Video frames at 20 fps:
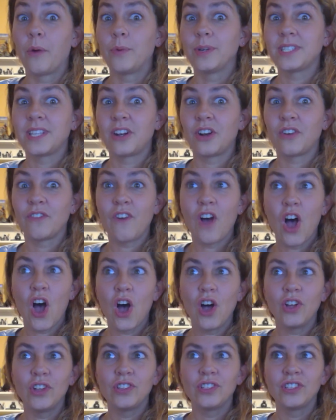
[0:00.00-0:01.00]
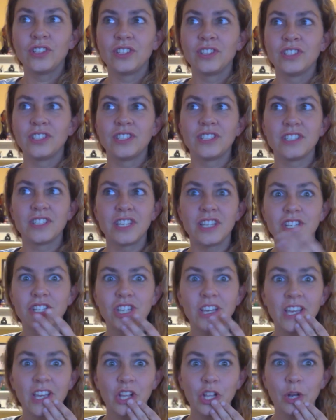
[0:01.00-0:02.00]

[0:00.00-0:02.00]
Was it her? There's another word for that.